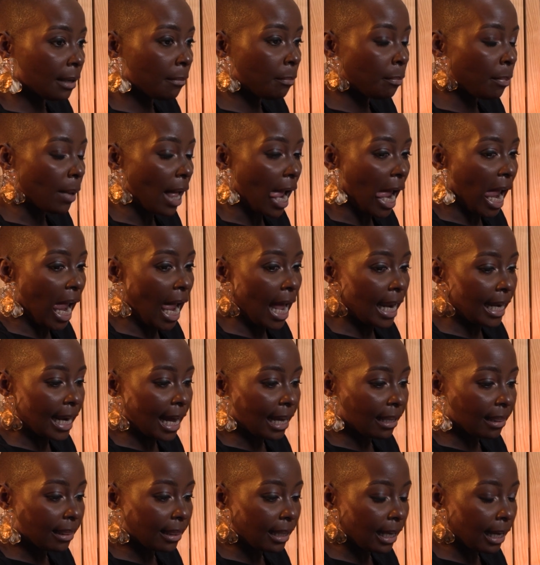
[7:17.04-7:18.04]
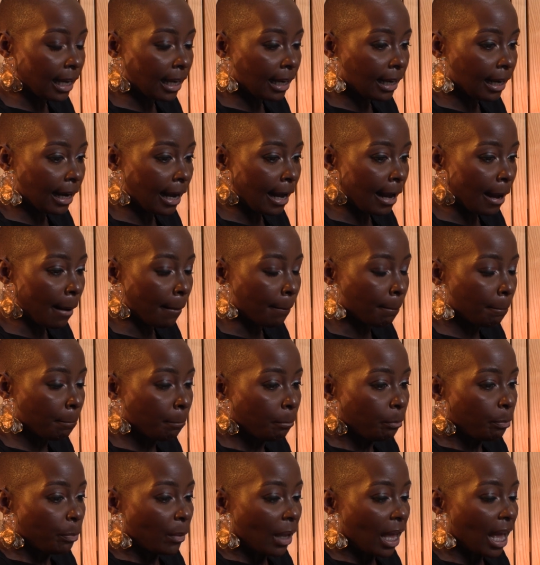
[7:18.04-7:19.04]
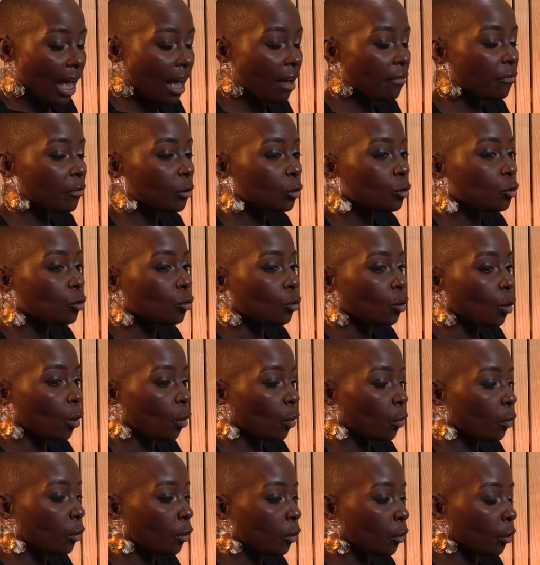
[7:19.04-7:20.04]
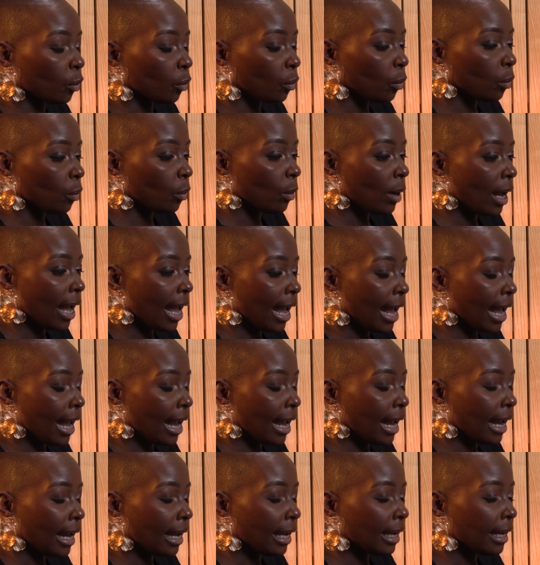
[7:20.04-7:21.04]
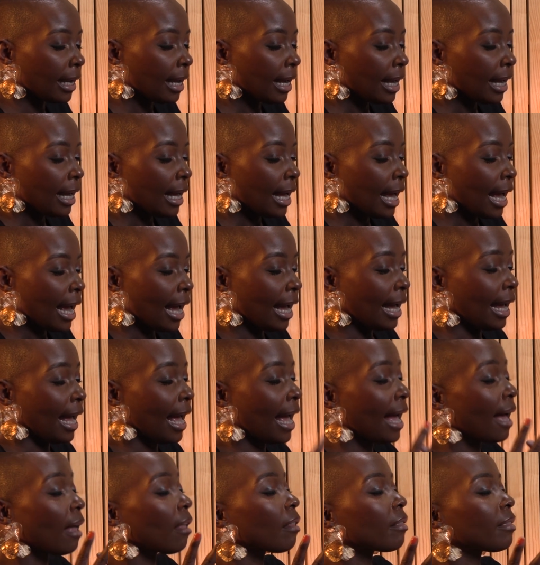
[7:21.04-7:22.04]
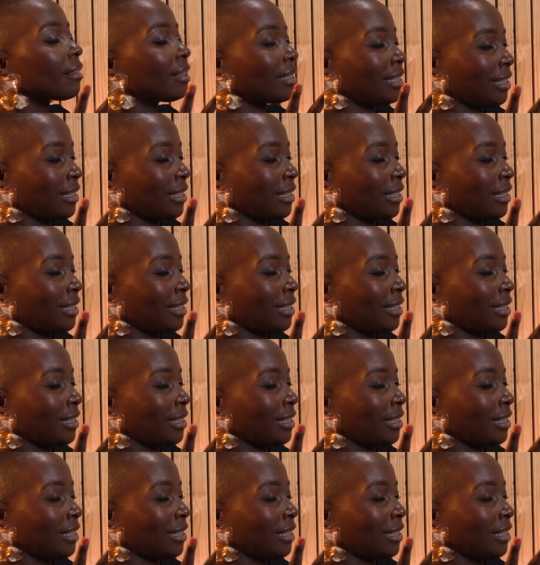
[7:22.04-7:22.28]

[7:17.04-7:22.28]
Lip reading: dip, and I think having to go through a health